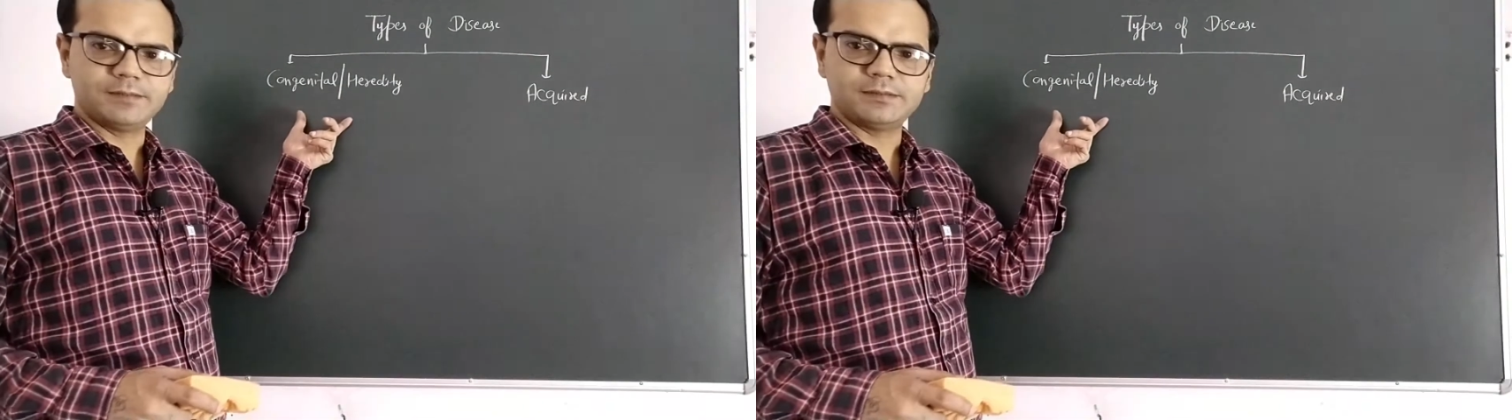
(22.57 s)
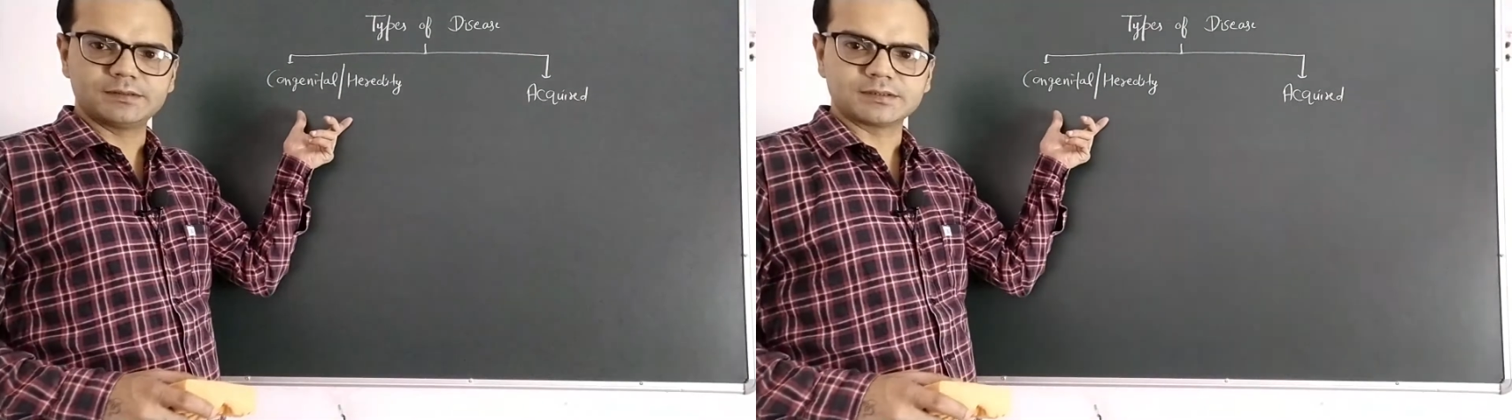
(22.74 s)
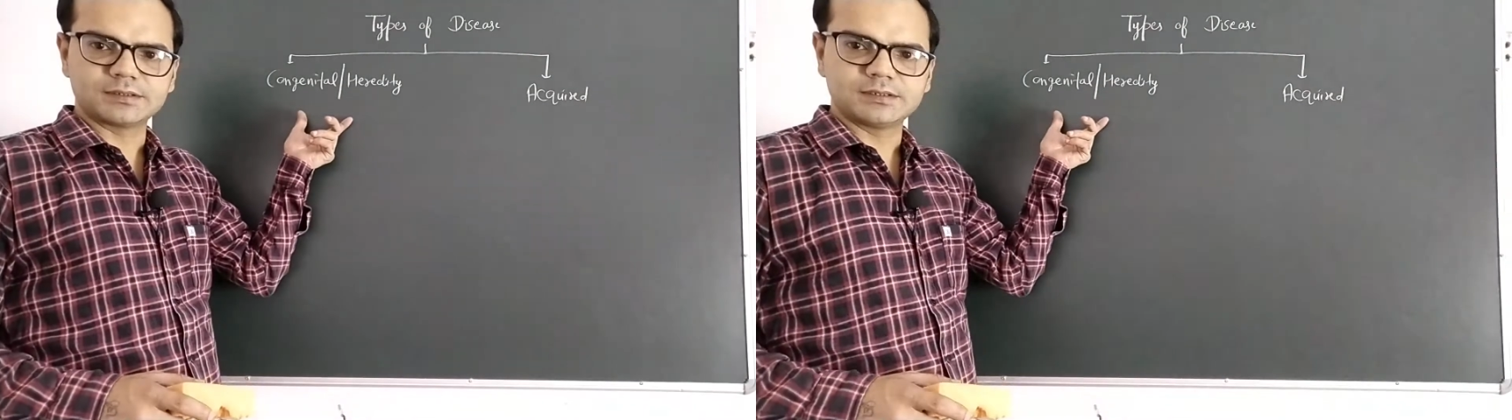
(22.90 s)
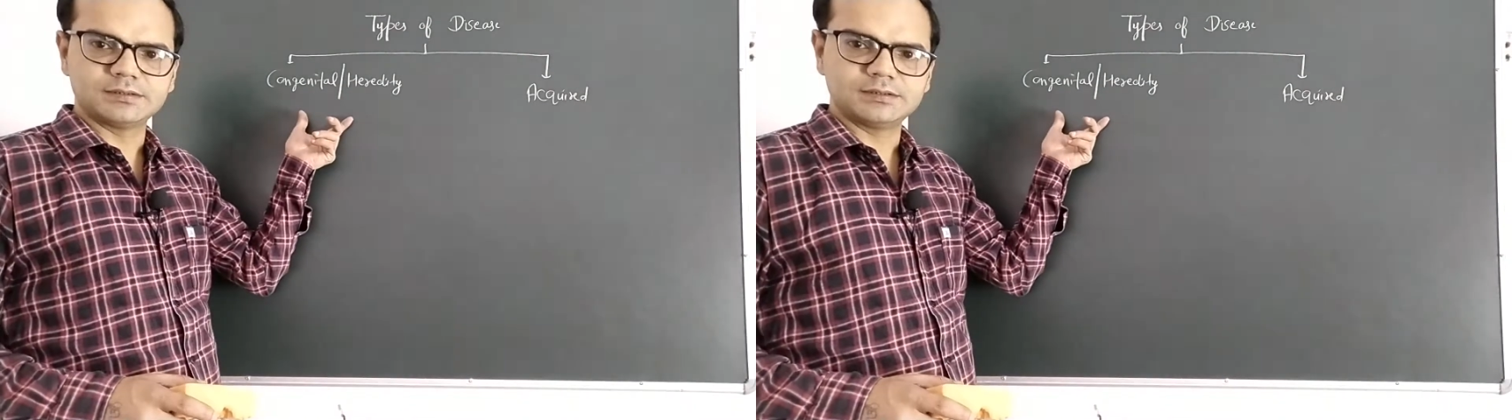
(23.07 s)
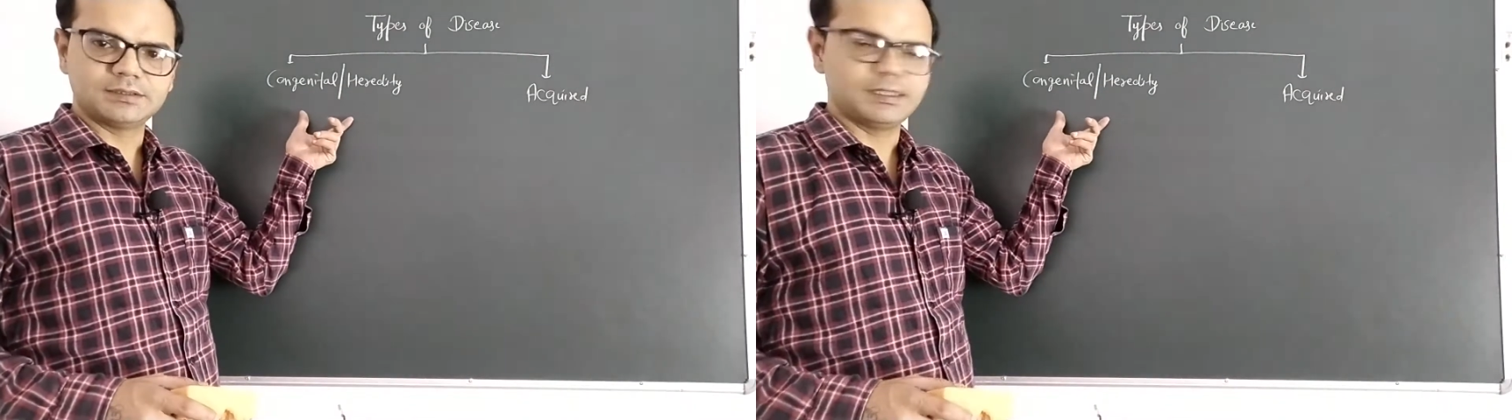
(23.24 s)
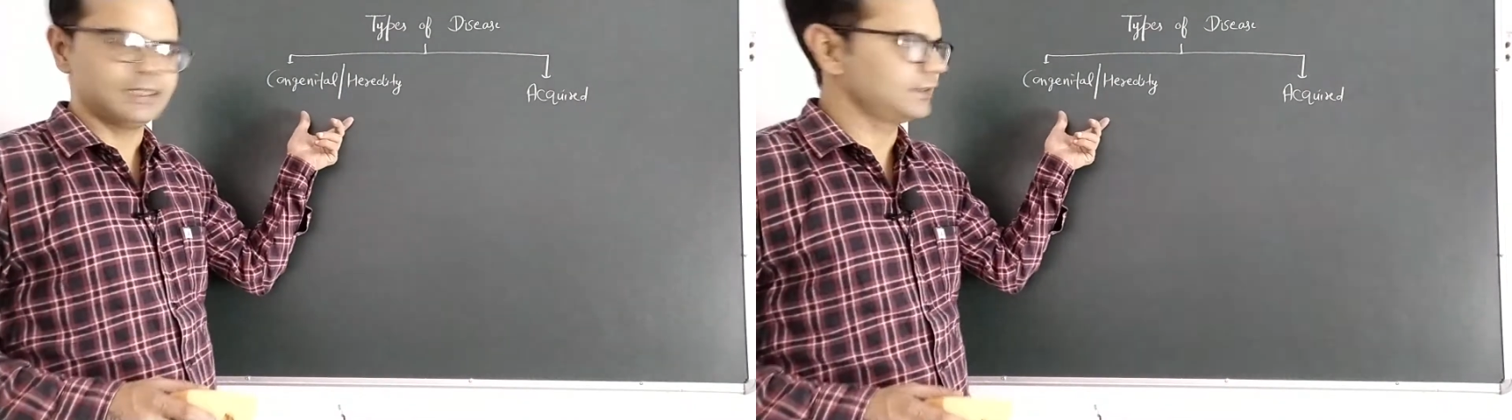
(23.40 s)
birth
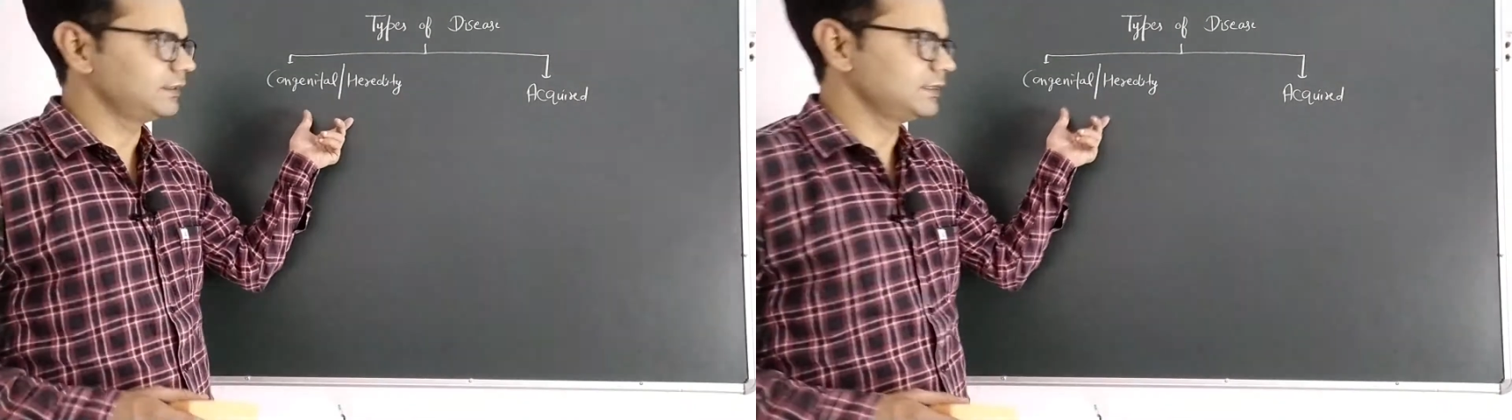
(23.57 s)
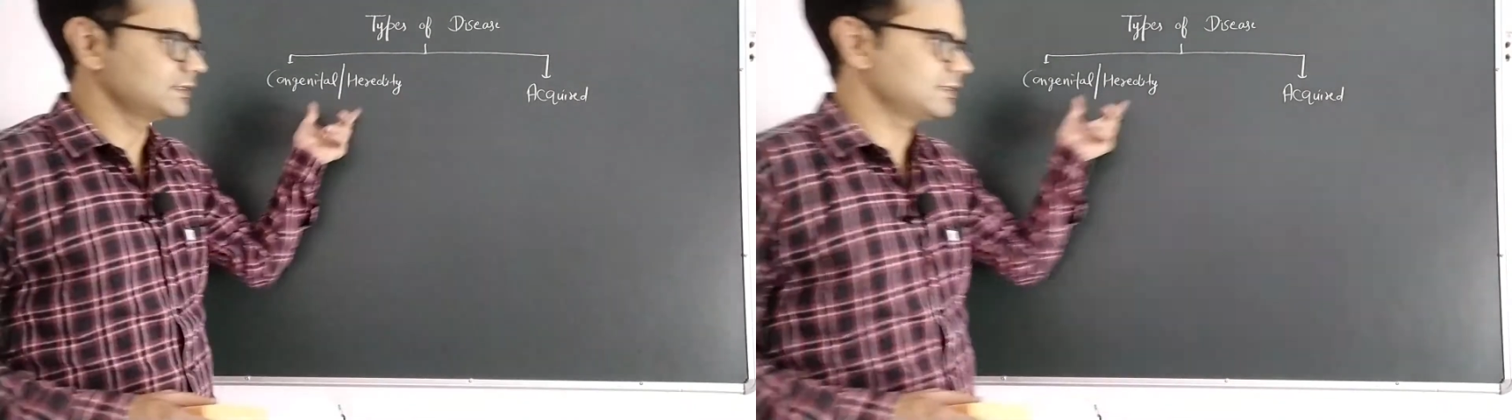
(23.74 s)
and these